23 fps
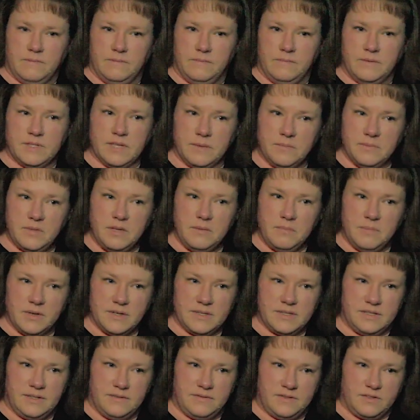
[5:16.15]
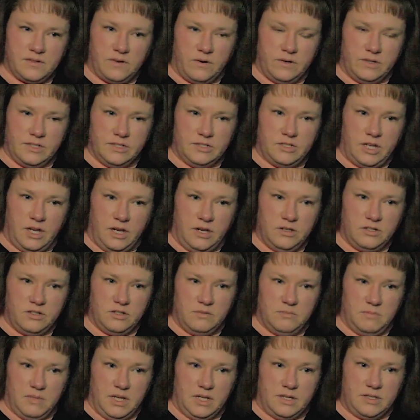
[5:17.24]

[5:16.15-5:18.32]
Something must have started to change in me